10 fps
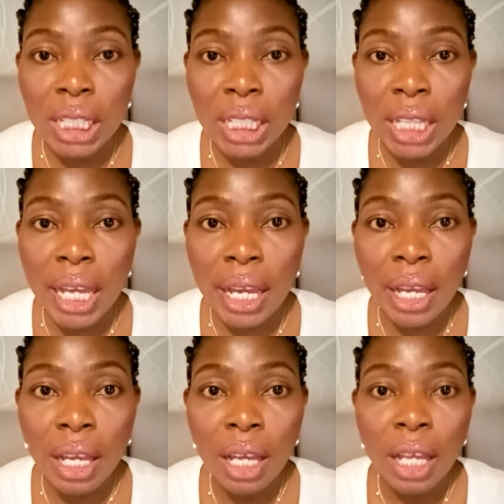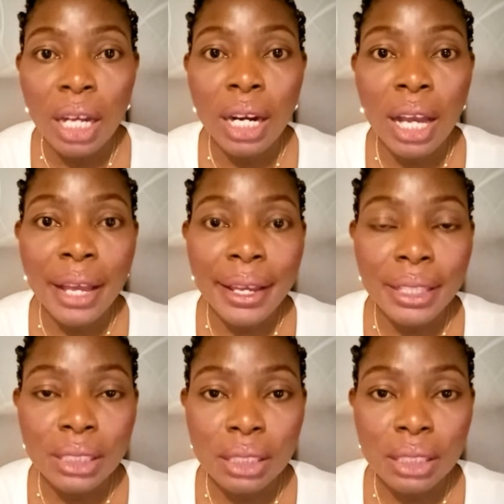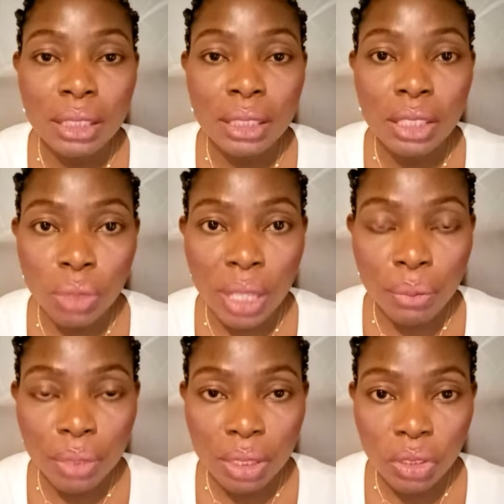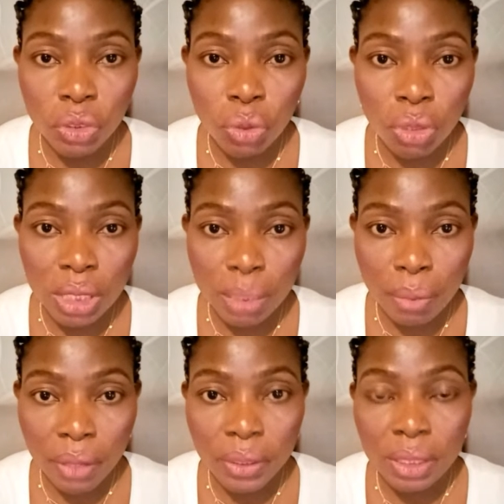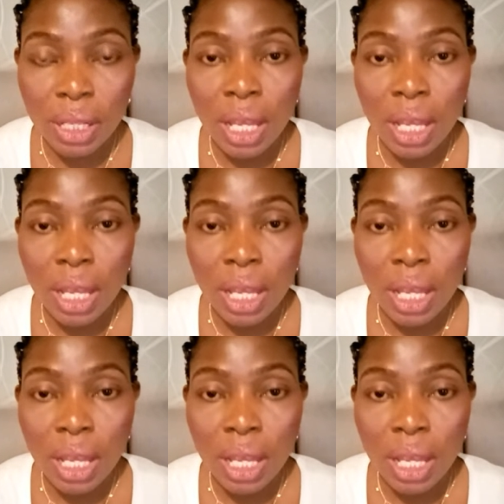Here now health issue now we dey discuss about.